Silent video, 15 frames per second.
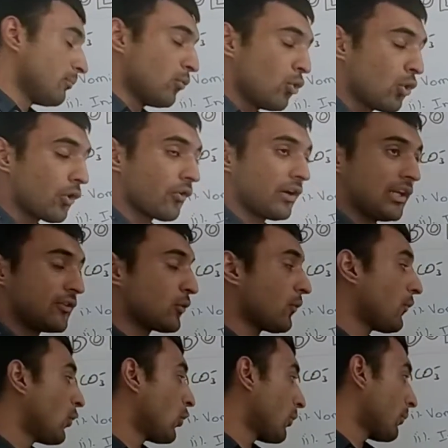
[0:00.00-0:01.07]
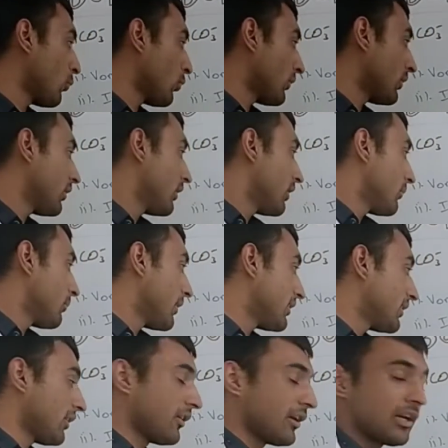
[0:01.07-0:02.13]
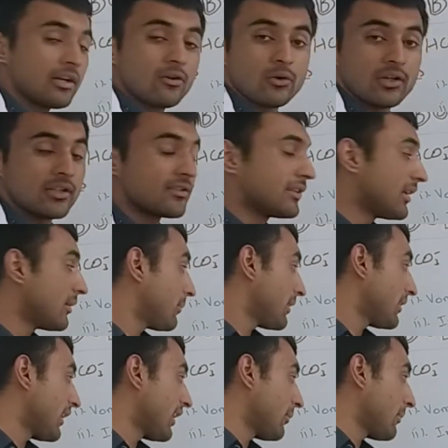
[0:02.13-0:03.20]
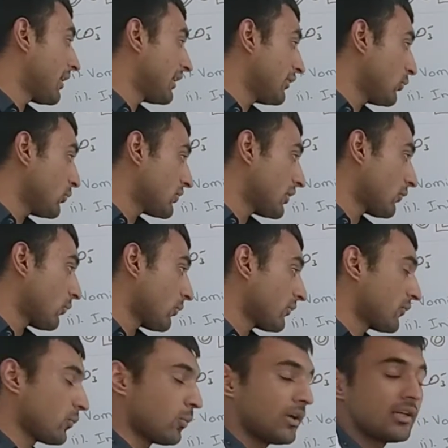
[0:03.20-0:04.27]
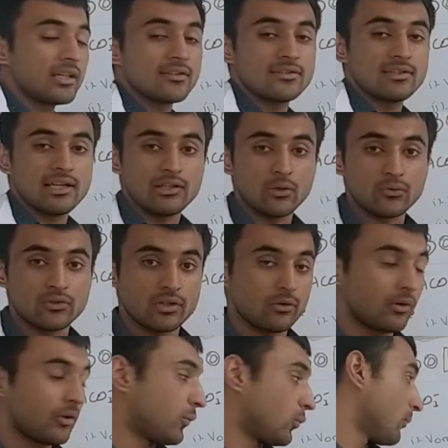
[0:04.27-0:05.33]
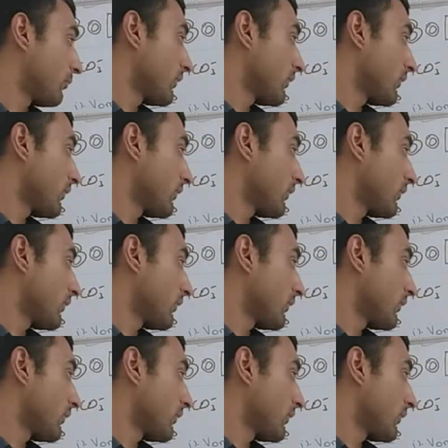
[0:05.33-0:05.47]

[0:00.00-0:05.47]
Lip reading: more release of hormone by the renal cortex by the name aldosterone. So what does the aldosterone do?